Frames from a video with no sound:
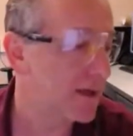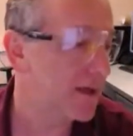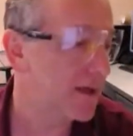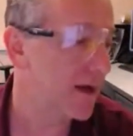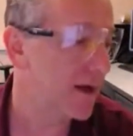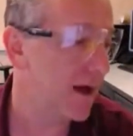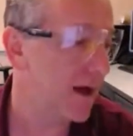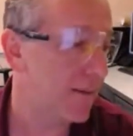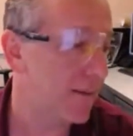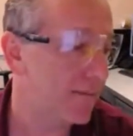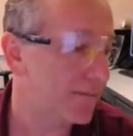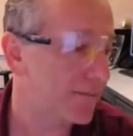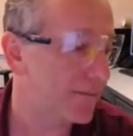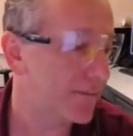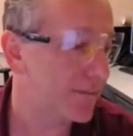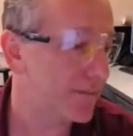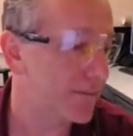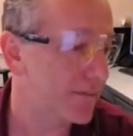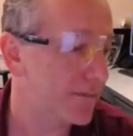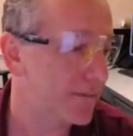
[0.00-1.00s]
Um,
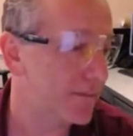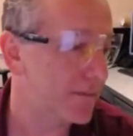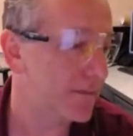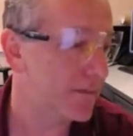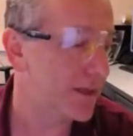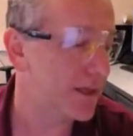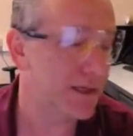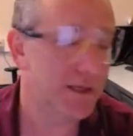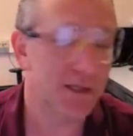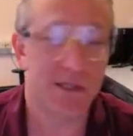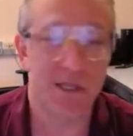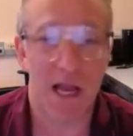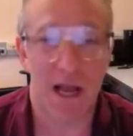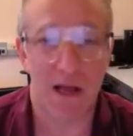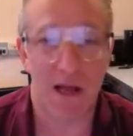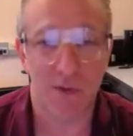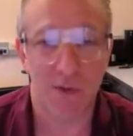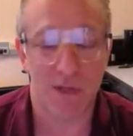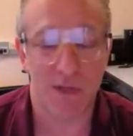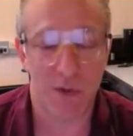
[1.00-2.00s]
the
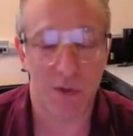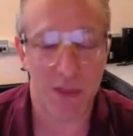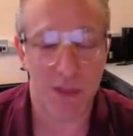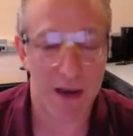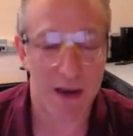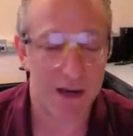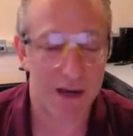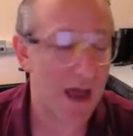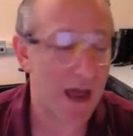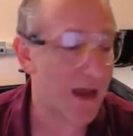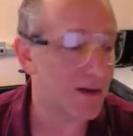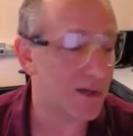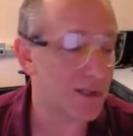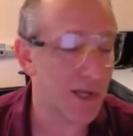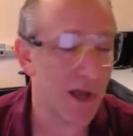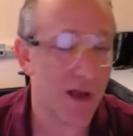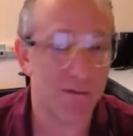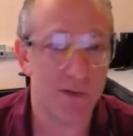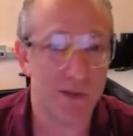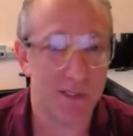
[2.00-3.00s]
challenge with doing that in the doctor's
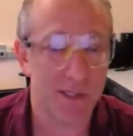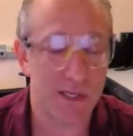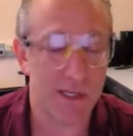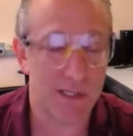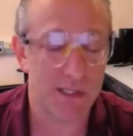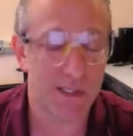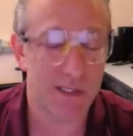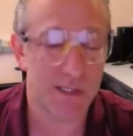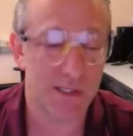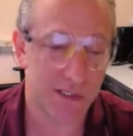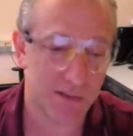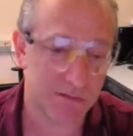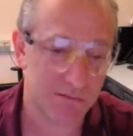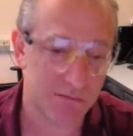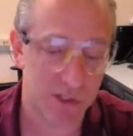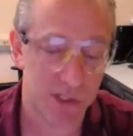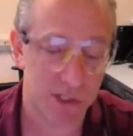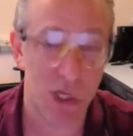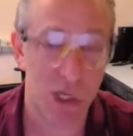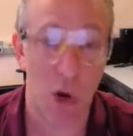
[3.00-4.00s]
office is
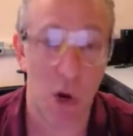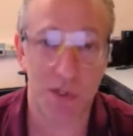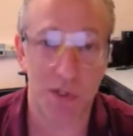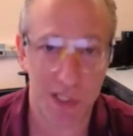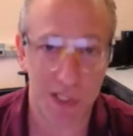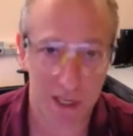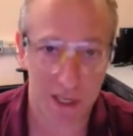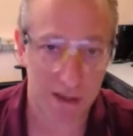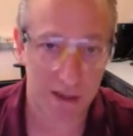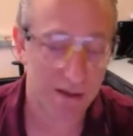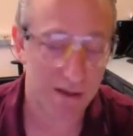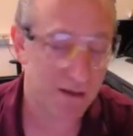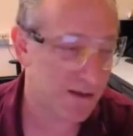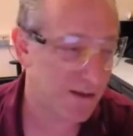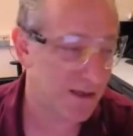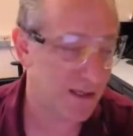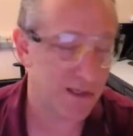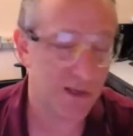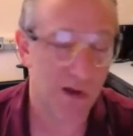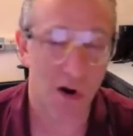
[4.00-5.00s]
dosing
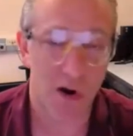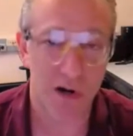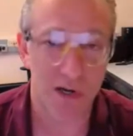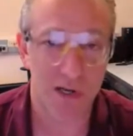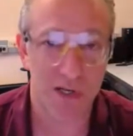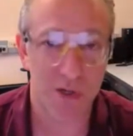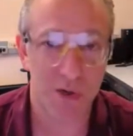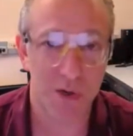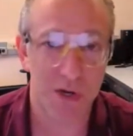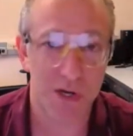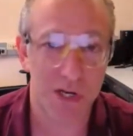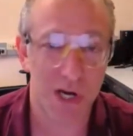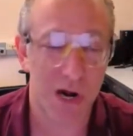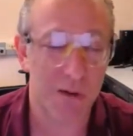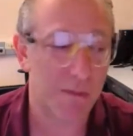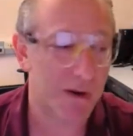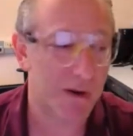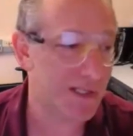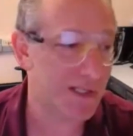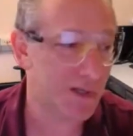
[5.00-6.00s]
is hard to
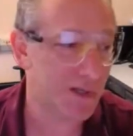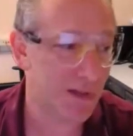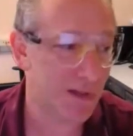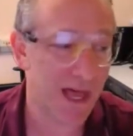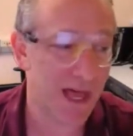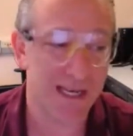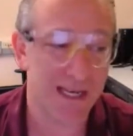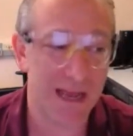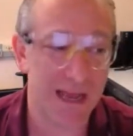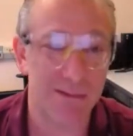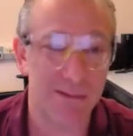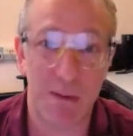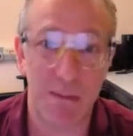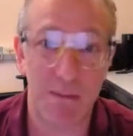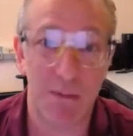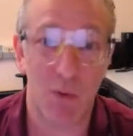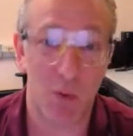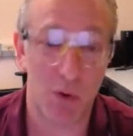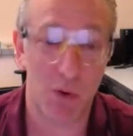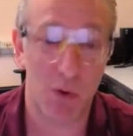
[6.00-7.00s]
determine. And so a lot of times
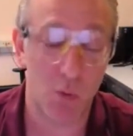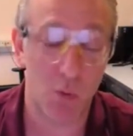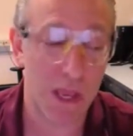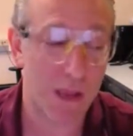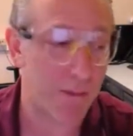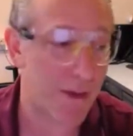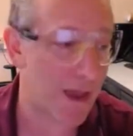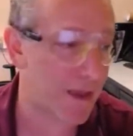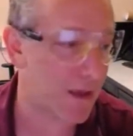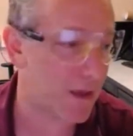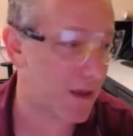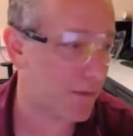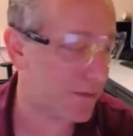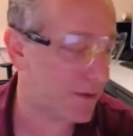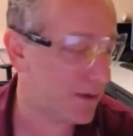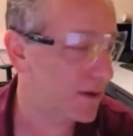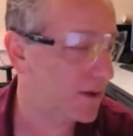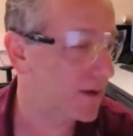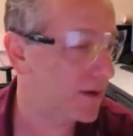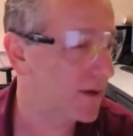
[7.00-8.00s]
people wouldn't wake back up.
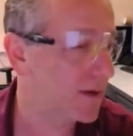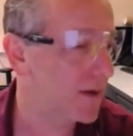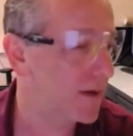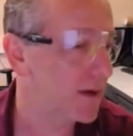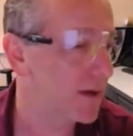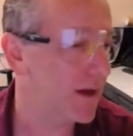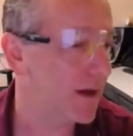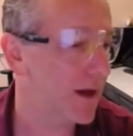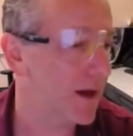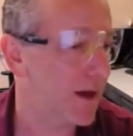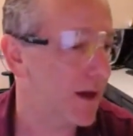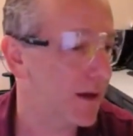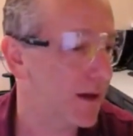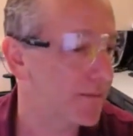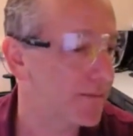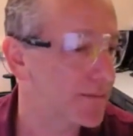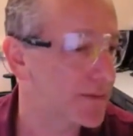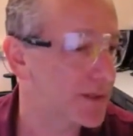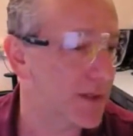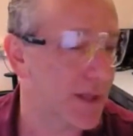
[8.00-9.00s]

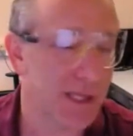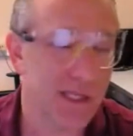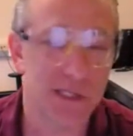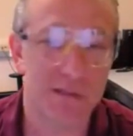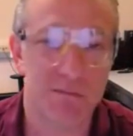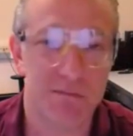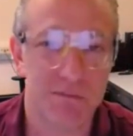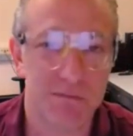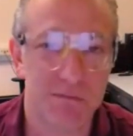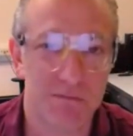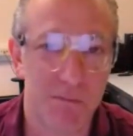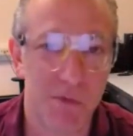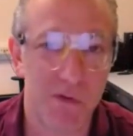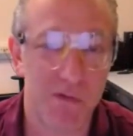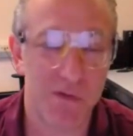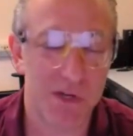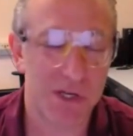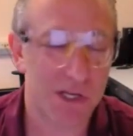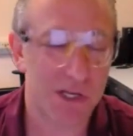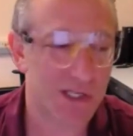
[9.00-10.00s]
Um, so they
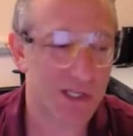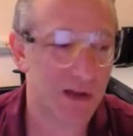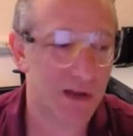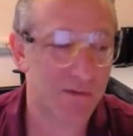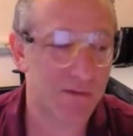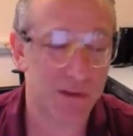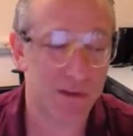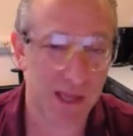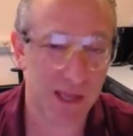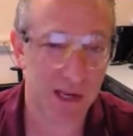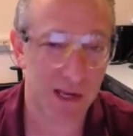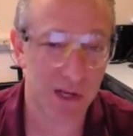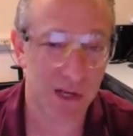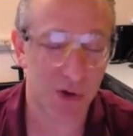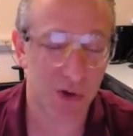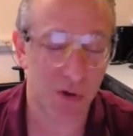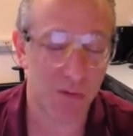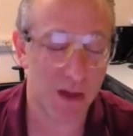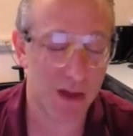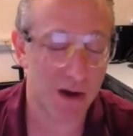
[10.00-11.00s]
moved to stuff that they can
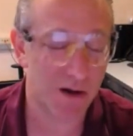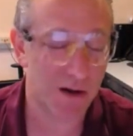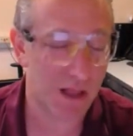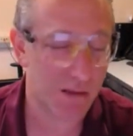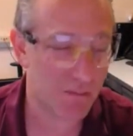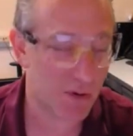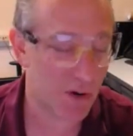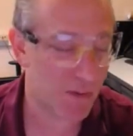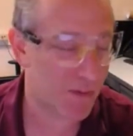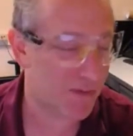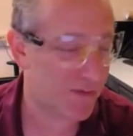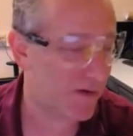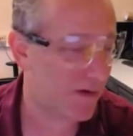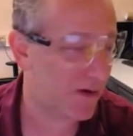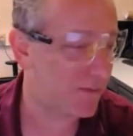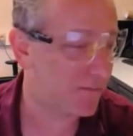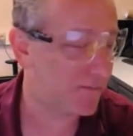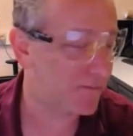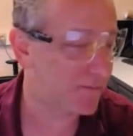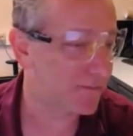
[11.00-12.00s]
control better, like
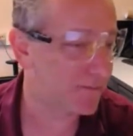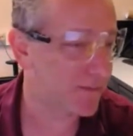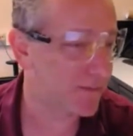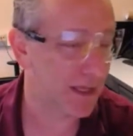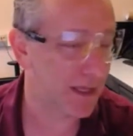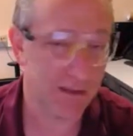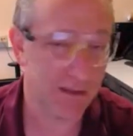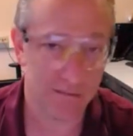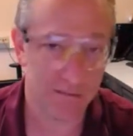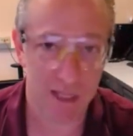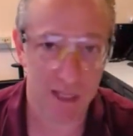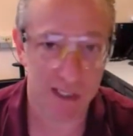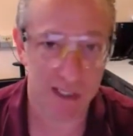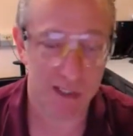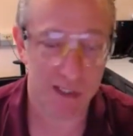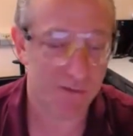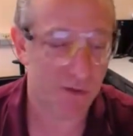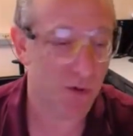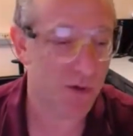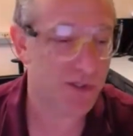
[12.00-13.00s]
propofol unless,
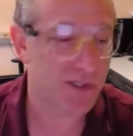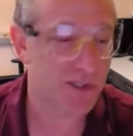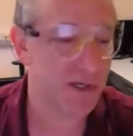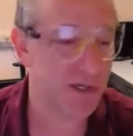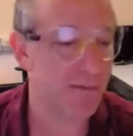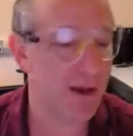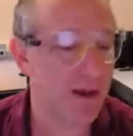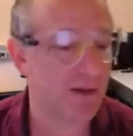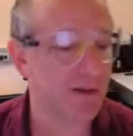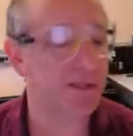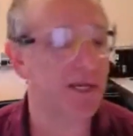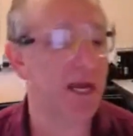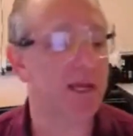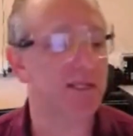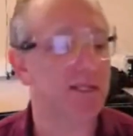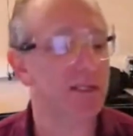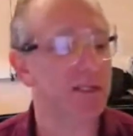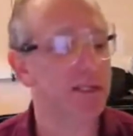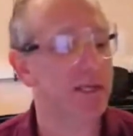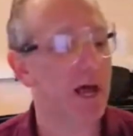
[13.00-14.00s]
of course, you're Michael
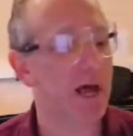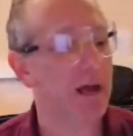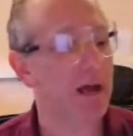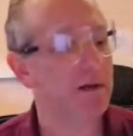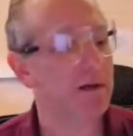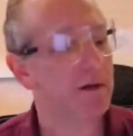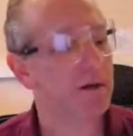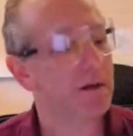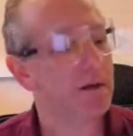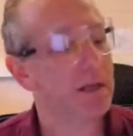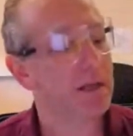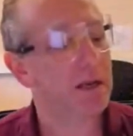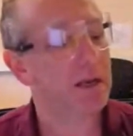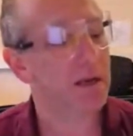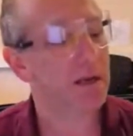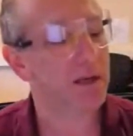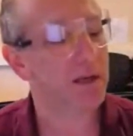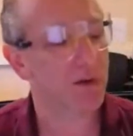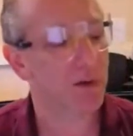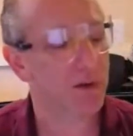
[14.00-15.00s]
Jackson's doctor. He didn't
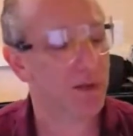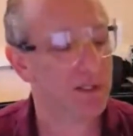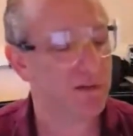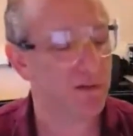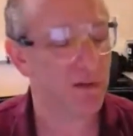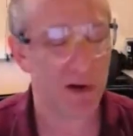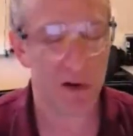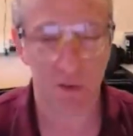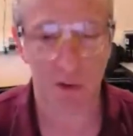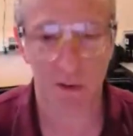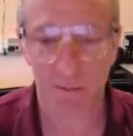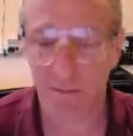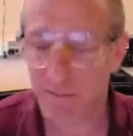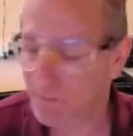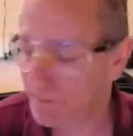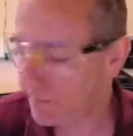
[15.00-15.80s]
control his very well.